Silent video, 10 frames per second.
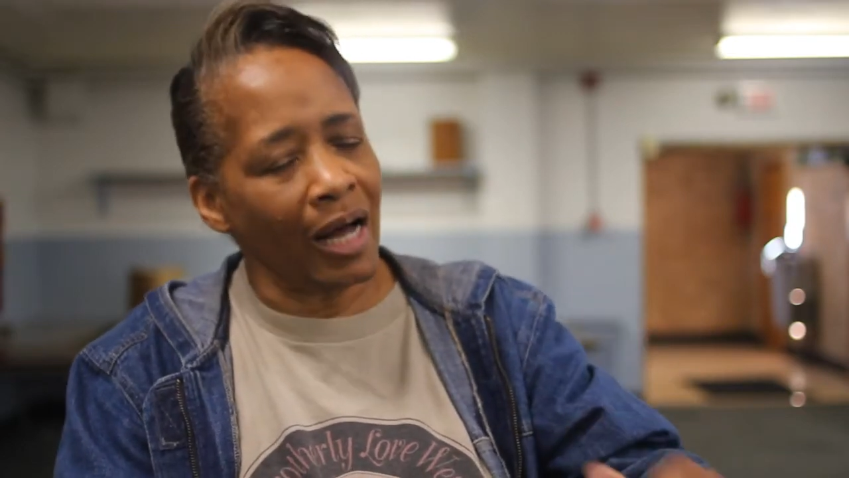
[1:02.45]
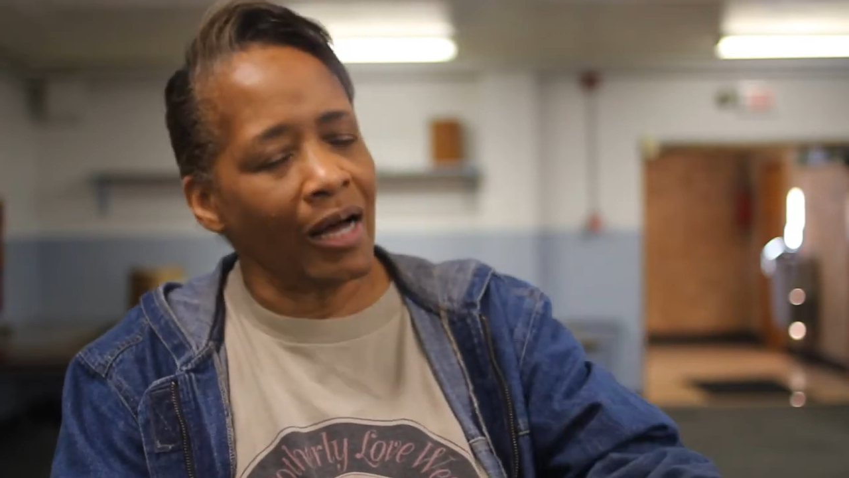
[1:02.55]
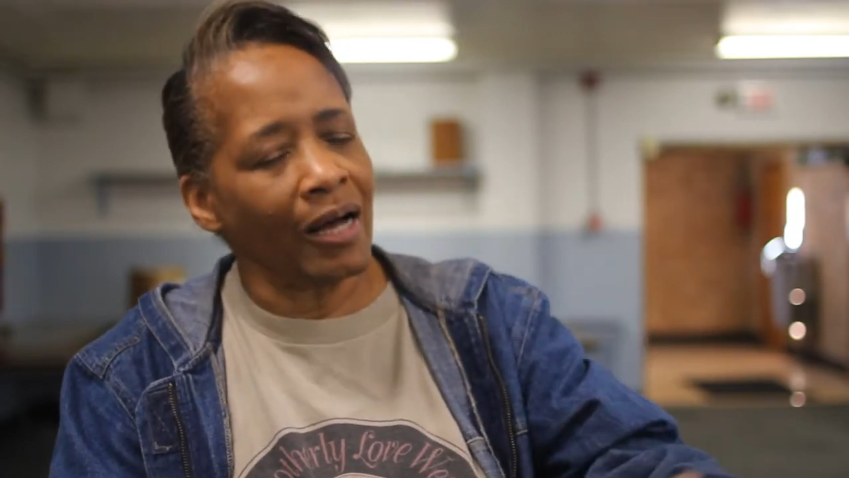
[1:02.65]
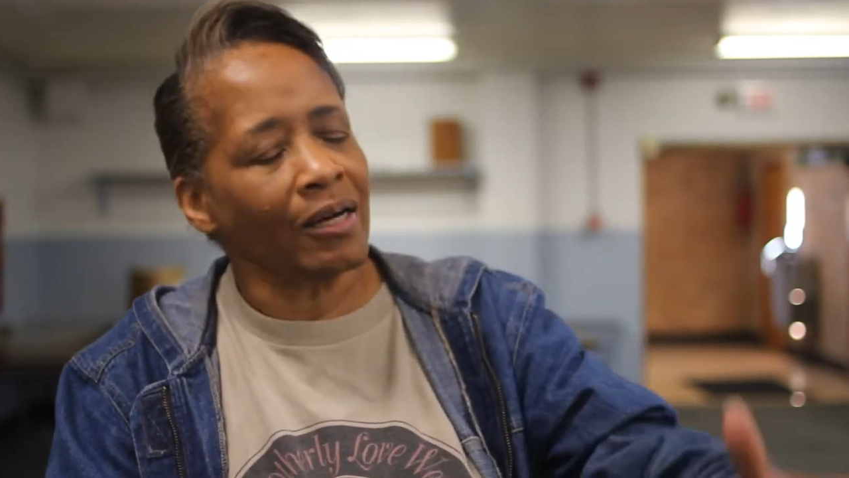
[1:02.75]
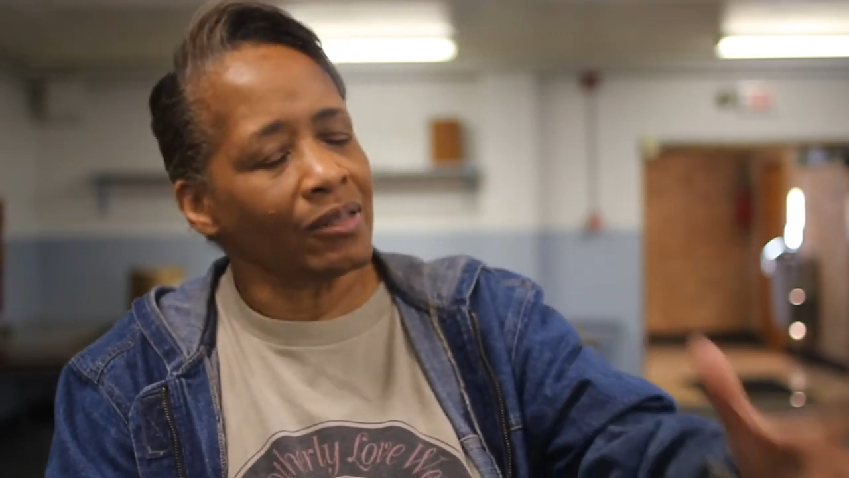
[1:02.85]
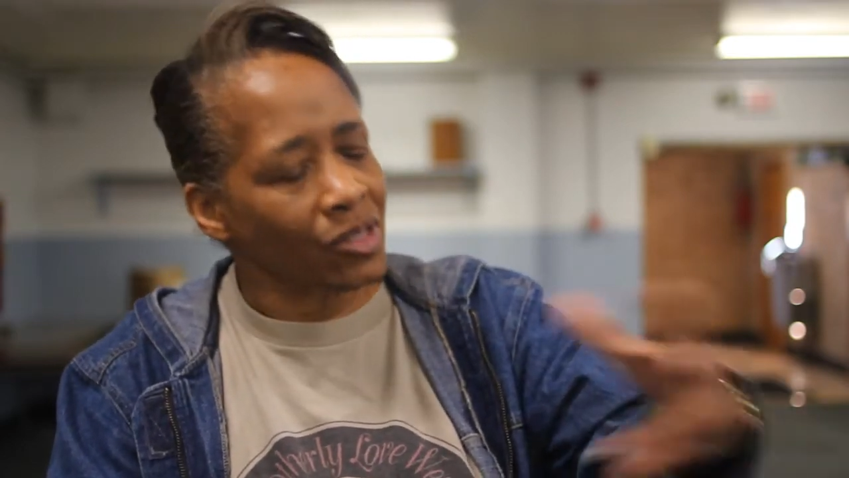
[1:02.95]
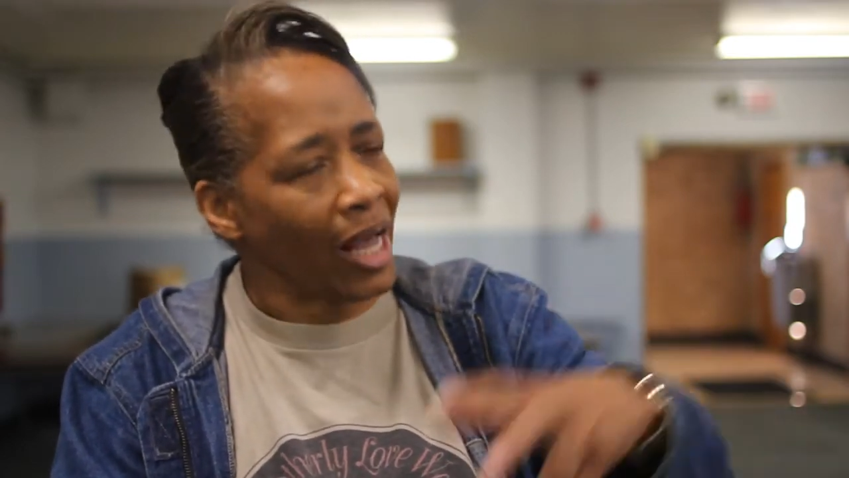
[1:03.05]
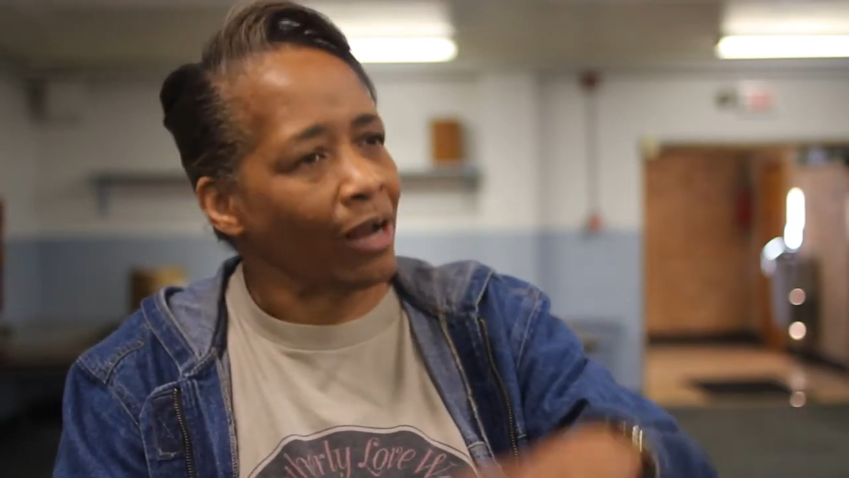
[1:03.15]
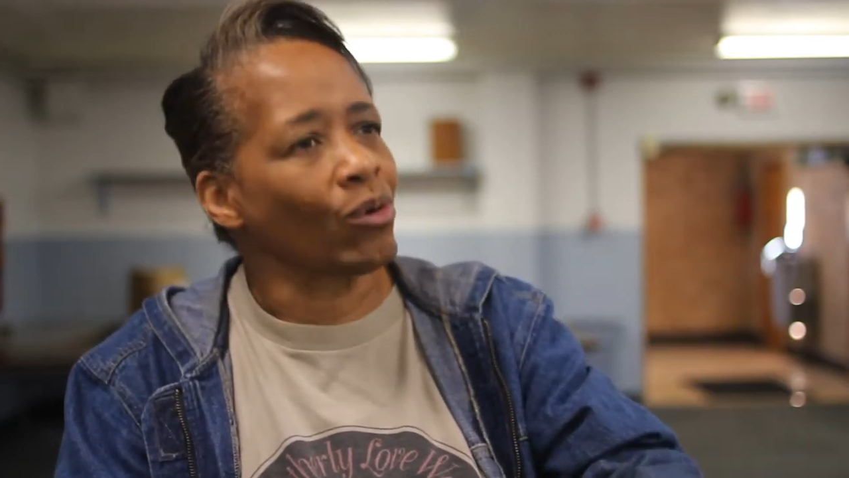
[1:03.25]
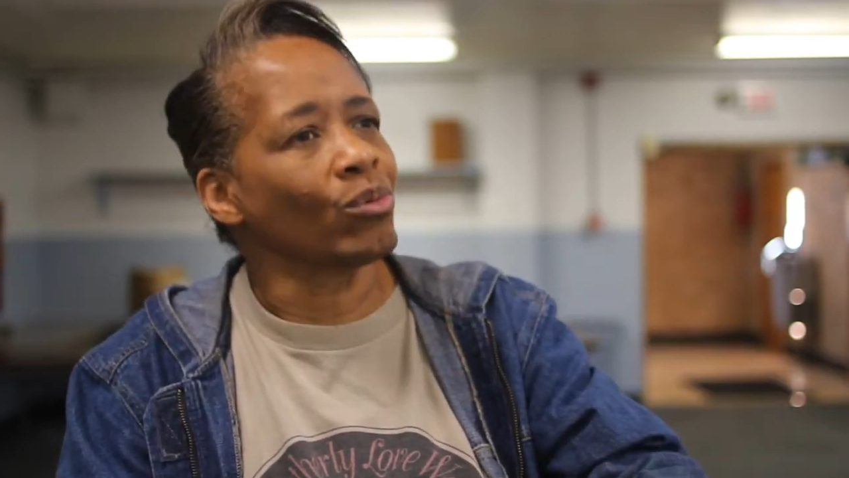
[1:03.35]
uh,
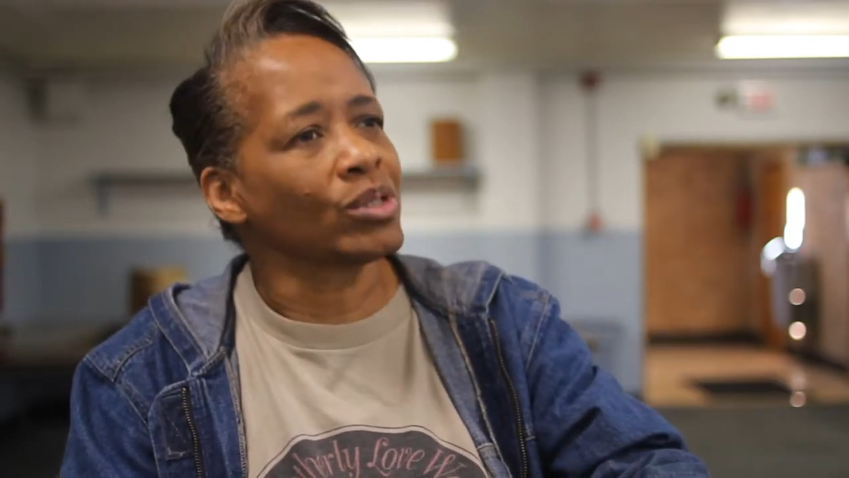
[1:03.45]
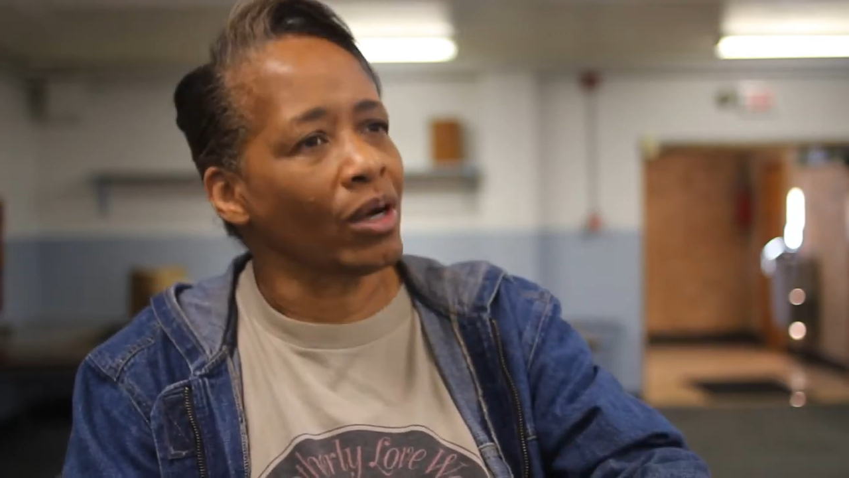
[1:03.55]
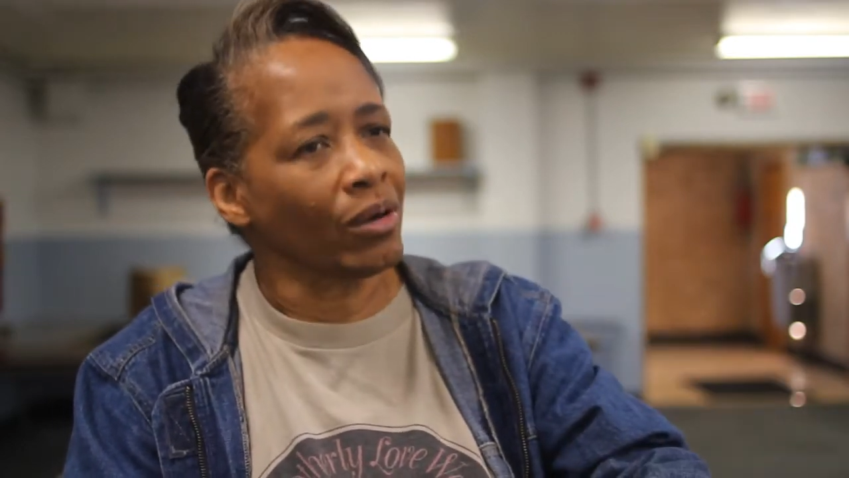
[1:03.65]
cycle term